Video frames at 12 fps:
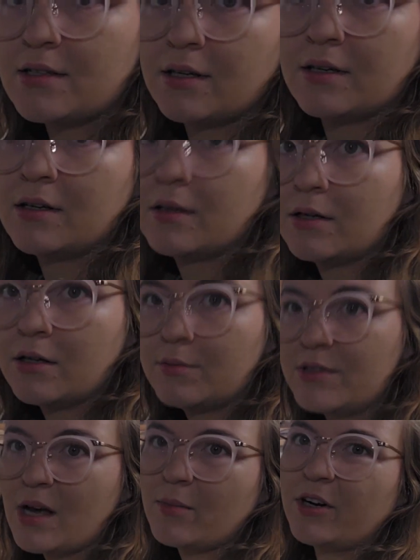Not
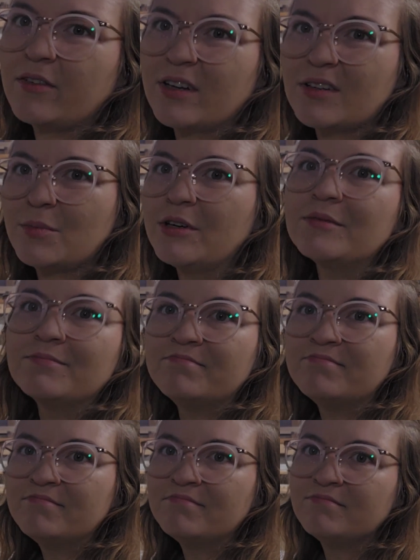perfect, but
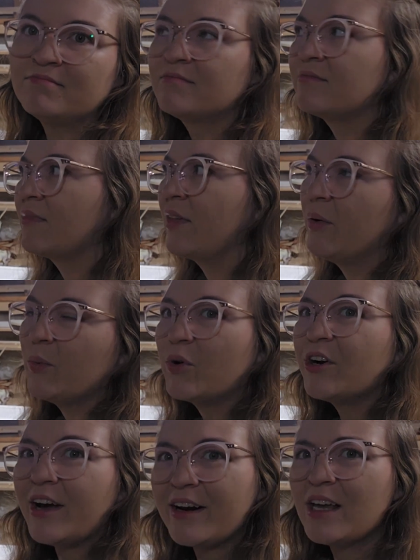we're not
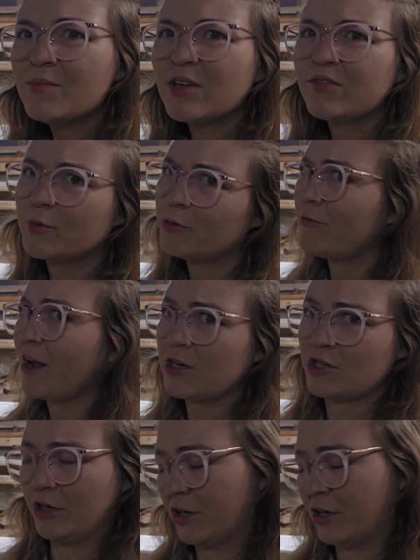aiming for perfection here.